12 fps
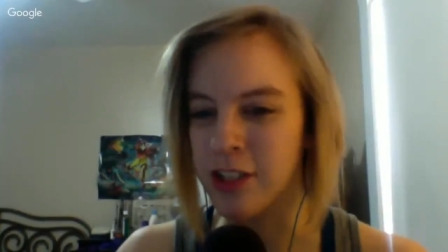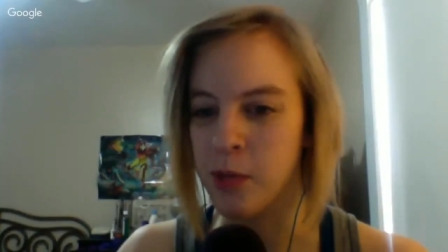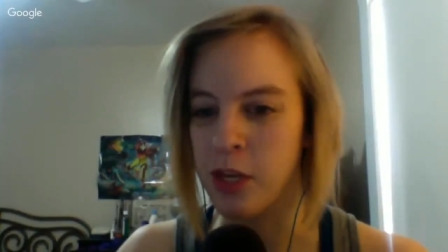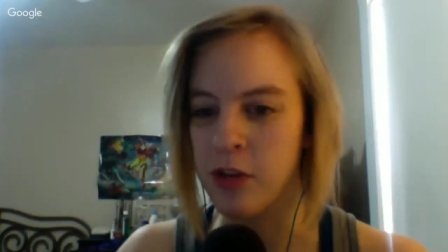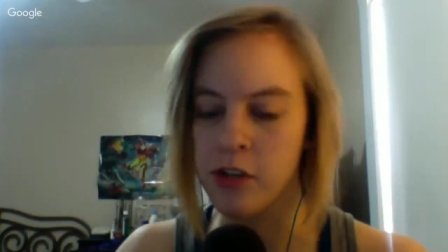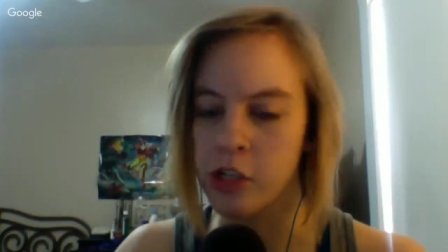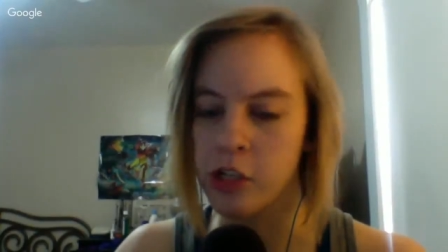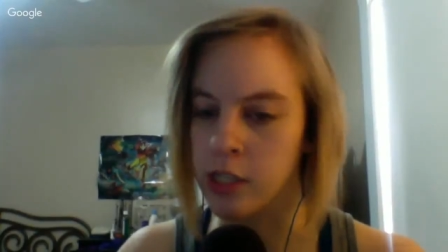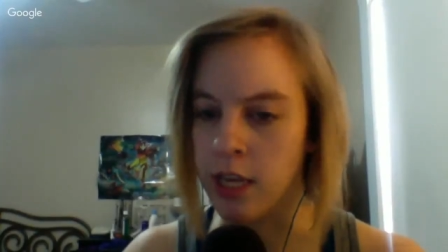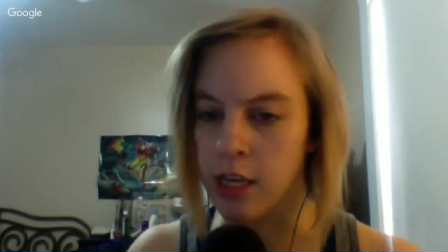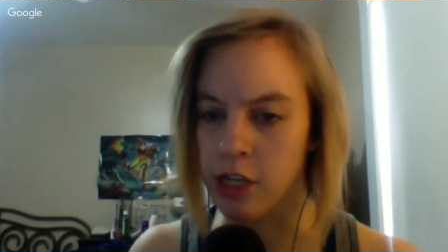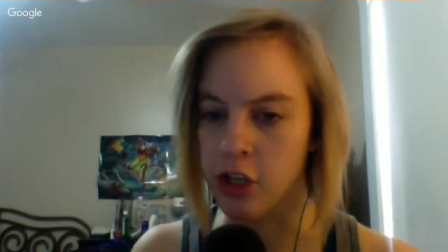but you just
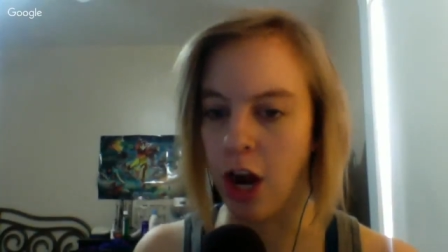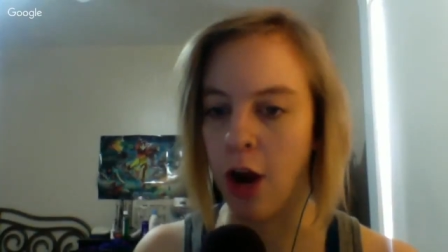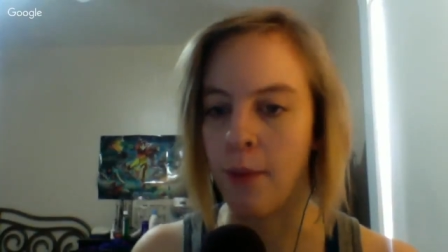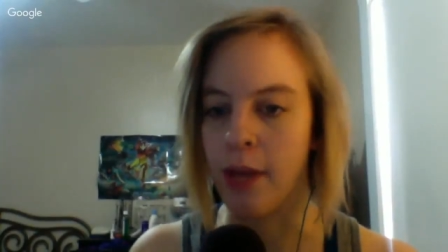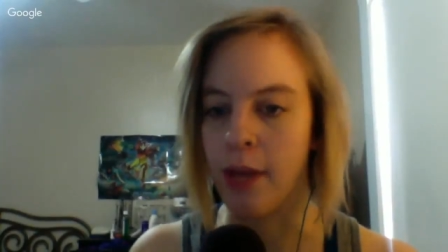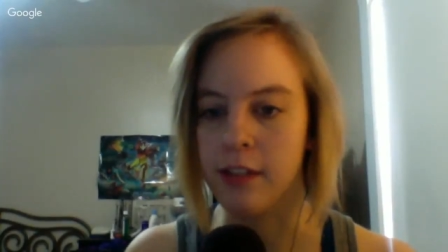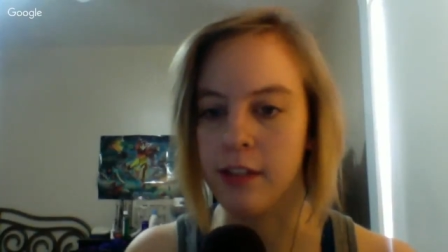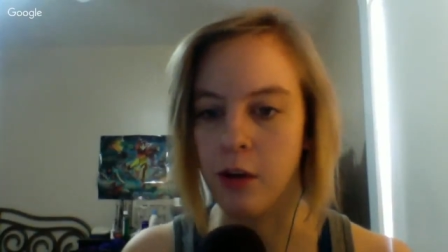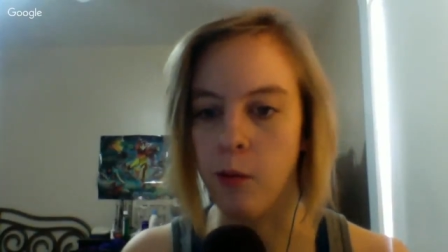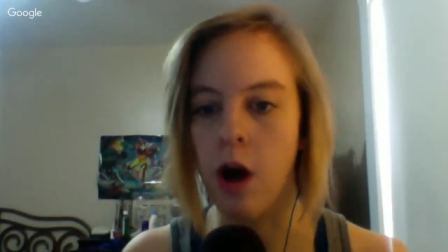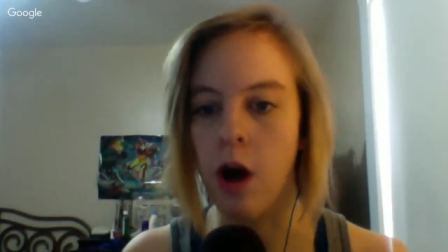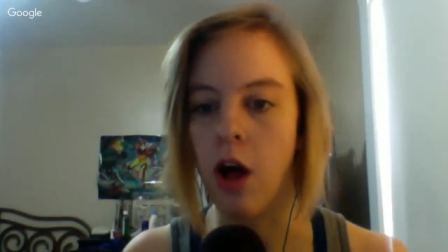lean the chair up against a
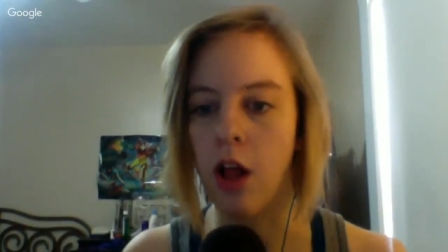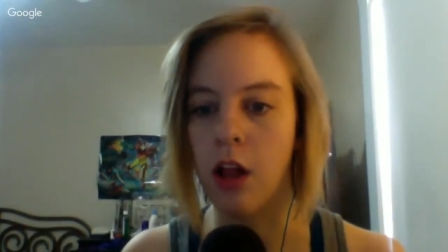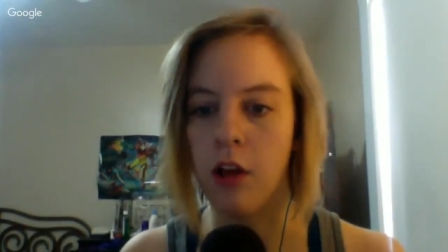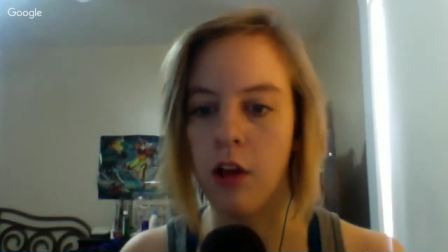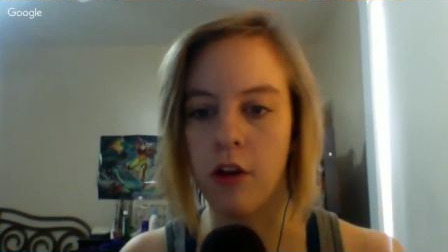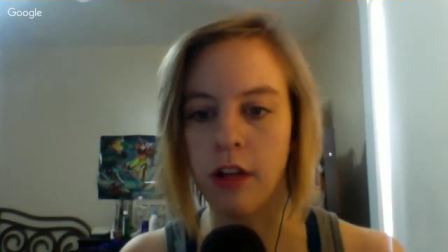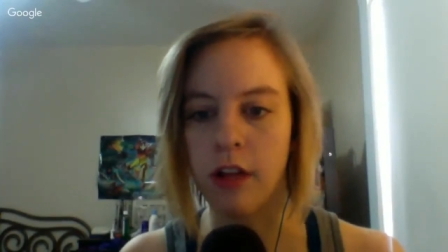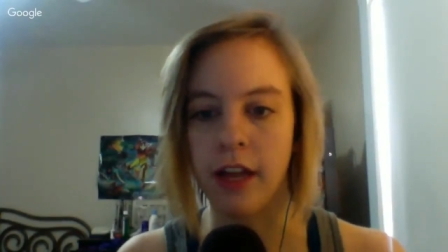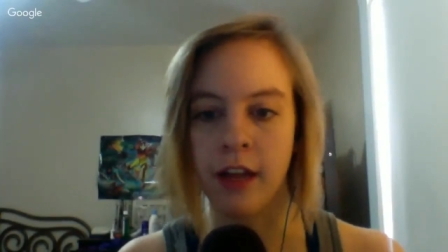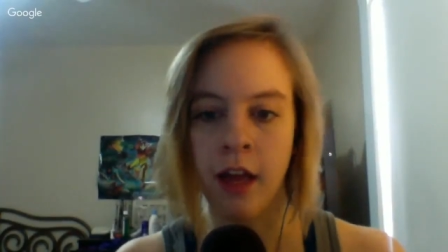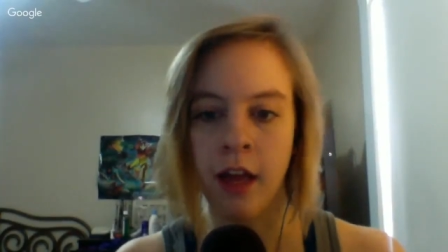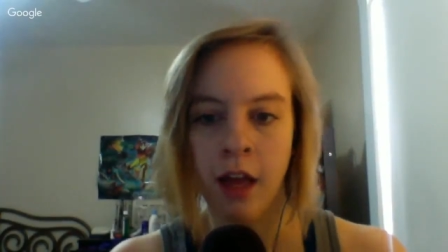wall or
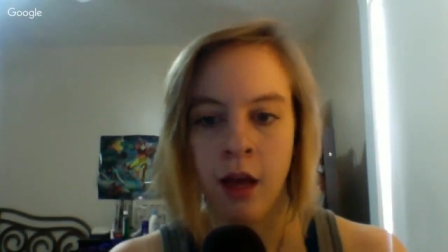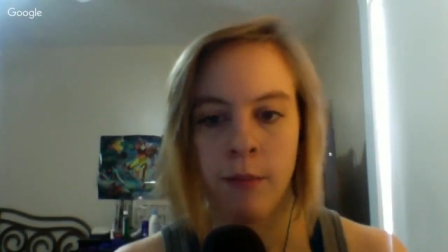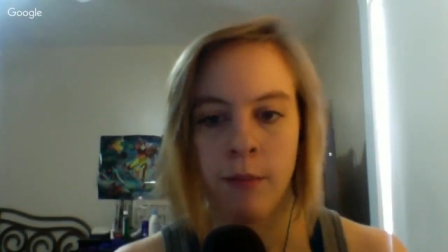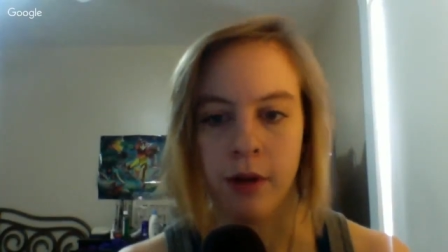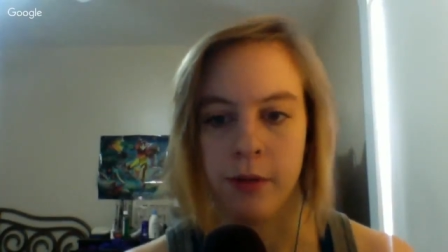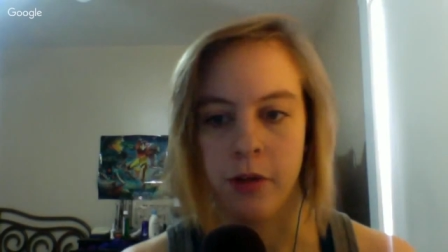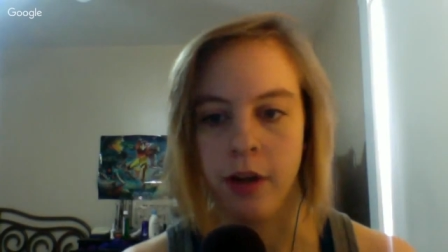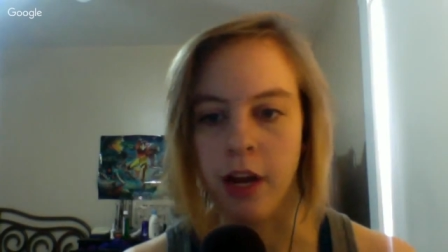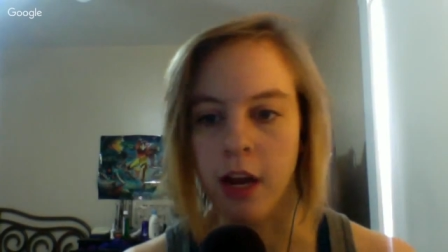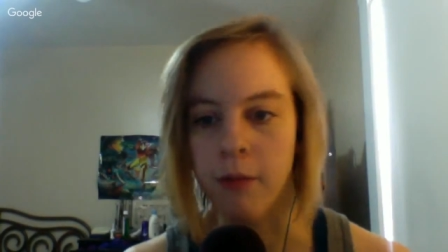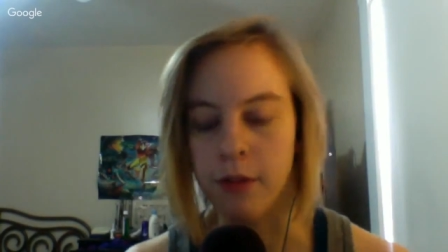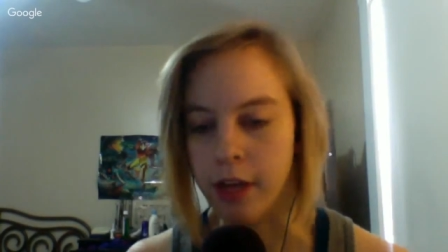like put it between a
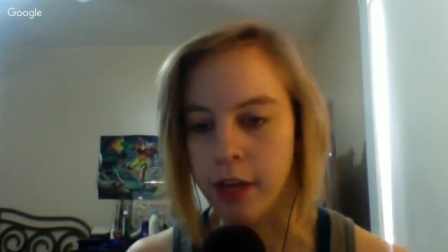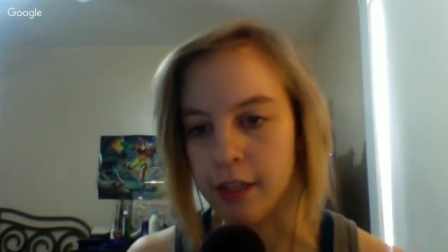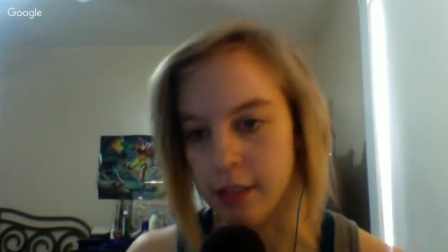couple things.